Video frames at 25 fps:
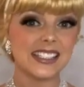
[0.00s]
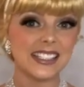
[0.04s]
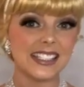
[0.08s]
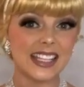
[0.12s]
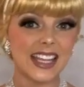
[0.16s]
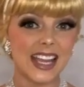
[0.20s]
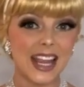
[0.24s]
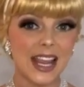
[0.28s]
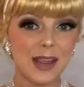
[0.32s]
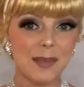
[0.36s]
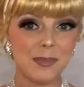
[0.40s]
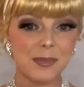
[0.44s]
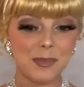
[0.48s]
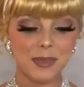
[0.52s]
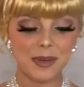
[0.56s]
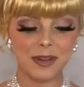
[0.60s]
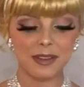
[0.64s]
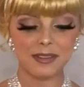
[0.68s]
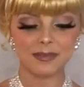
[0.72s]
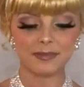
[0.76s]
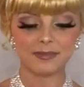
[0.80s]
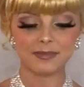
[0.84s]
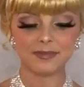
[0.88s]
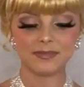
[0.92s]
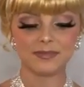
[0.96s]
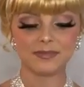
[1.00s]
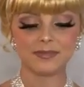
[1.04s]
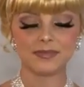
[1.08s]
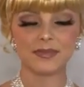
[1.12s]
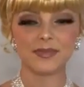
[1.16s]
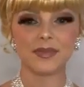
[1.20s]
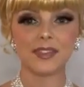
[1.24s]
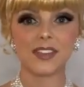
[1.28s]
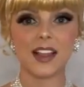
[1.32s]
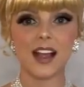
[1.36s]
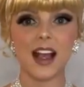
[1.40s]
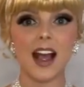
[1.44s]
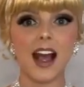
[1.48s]
tape,
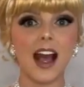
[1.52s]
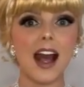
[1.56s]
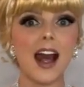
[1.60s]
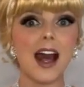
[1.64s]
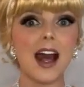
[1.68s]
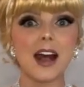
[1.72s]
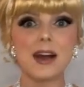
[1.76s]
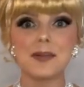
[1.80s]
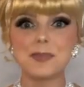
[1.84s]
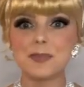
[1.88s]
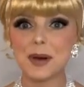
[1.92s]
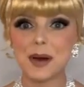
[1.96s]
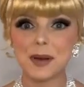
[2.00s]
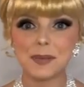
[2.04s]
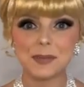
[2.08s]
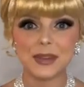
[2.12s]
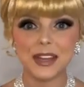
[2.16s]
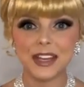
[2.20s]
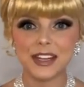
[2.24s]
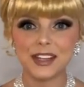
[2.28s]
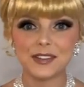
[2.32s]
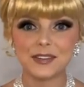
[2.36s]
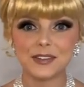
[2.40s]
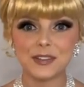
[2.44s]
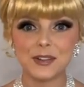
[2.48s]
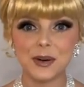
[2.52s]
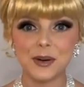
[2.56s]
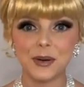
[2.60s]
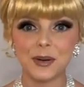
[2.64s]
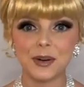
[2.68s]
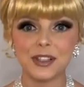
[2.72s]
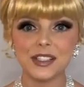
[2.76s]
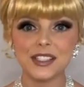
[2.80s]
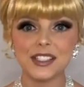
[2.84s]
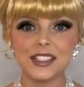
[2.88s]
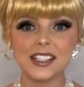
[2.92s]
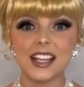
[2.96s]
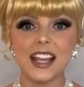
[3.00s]
a pumpkin of
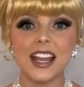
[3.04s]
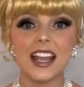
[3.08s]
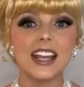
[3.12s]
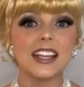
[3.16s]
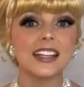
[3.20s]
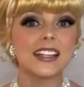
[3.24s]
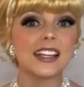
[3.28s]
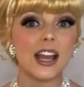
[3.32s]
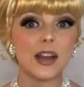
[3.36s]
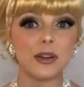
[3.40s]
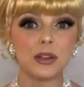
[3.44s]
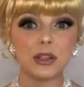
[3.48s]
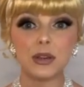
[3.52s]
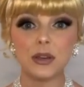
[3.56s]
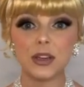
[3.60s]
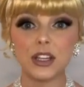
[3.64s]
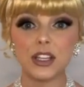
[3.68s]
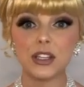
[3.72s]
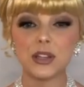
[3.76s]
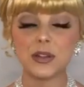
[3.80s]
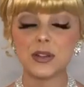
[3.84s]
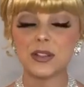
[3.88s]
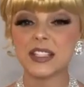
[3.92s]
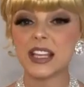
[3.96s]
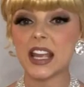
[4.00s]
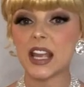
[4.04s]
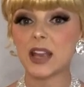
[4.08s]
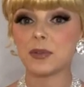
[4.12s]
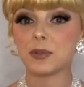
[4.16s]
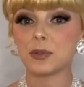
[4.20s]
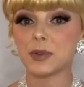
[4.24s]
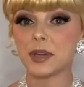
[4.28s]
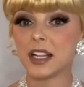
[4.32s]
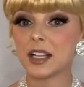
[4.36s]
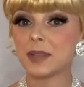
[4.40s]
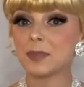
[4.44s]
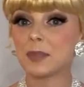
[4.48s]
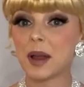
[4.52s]
course. Now you can use a
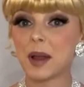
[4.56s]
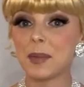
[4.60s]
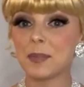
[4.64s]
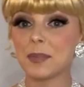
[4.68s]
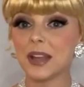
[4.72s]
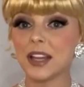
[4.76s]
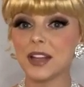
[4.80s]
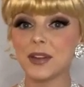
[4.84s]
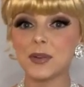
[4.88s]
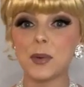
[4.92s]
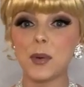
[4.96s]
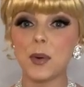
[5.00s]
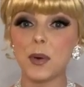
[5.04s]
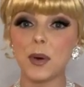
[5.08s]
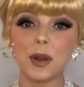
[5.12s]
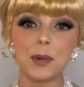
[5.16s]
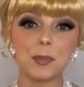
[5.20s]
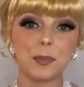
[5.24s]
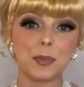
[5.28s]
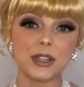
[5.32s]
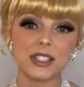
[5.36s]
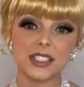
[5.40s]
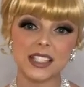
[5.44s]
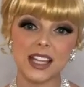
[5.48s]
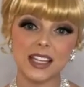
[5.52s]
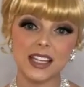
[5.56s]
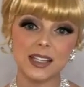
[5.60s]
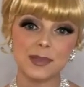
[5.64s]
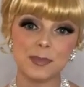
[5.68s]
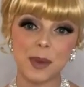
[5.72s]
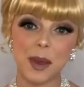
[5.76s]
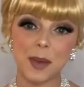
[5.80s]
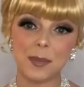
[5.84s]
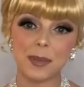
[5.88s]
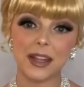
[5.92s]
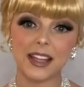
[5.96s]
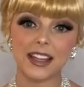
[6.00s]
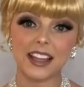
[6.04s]
real pumpkin or a pretend
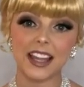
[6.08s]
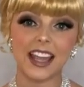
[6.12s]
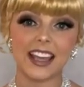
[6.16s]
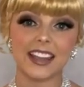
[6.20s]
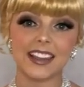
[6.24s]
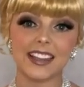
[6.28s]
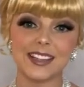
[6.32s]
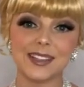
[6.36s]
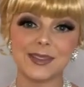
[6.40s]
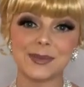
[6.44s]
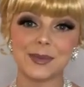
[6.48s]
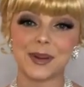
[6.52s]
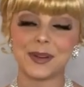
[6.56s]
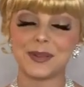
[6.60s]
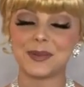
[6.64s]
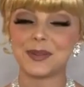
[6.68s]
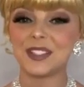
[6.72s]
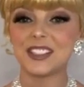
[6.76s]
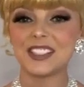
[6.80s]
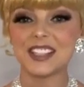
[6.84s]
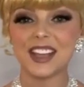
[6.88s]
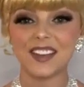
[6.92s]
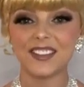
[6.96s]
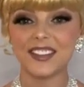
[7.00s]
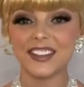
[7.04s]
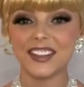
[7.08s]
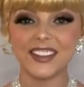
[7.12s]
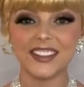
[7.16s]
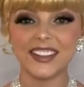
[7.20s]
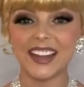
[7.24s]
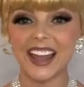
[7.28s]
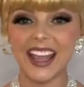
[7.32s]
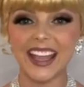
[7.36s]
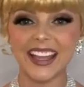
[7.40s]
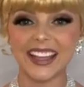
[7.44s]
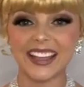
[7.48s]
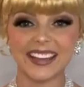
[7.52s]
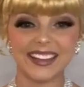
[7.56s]
pumpkin like this one, whichever you'd
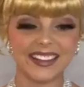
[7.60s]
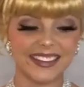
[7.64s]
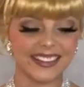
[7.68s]
like.